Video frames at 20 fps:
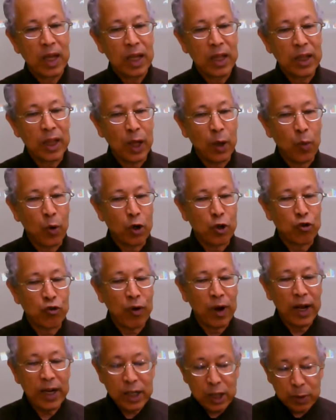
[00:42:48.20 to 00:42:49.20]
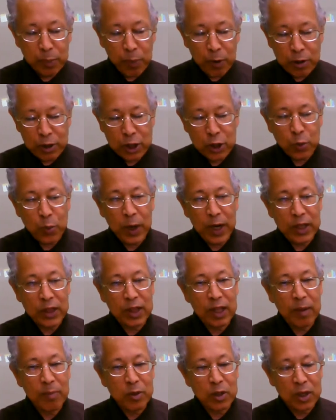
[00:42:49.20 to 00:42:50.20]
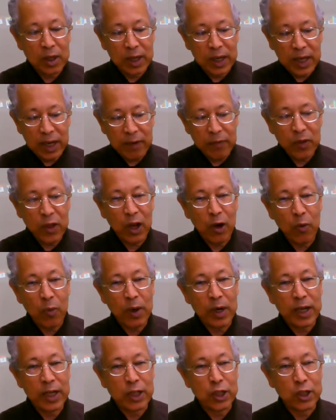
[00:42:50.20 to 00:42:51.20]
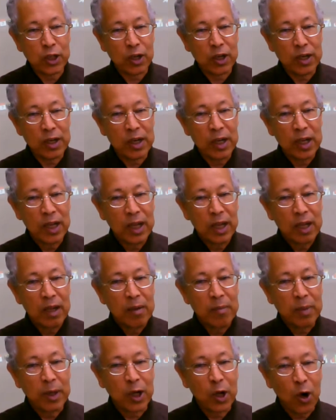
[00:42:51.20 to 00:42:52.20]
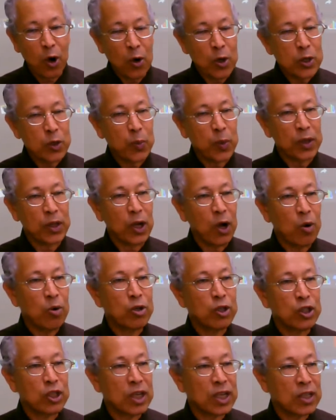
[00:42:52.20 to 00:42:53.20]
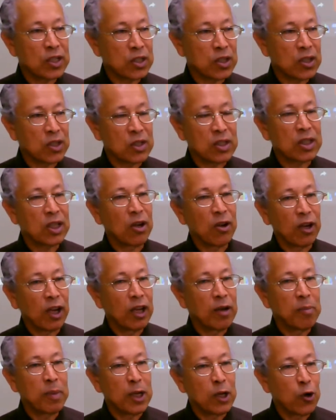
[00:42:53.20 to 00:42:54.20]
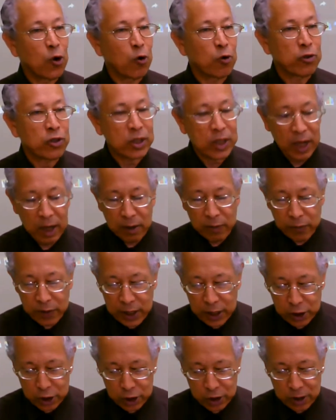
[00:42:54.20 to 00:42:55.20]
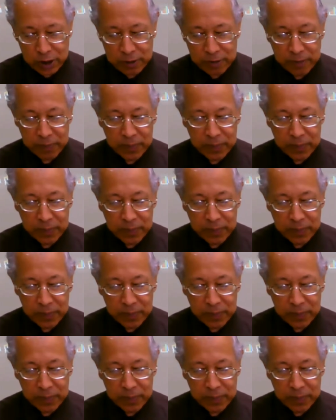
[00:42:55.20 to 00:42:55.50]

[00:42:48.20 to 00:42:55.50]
They were trying to persuade them to leave their religion, because without Jesus there can be no salvation.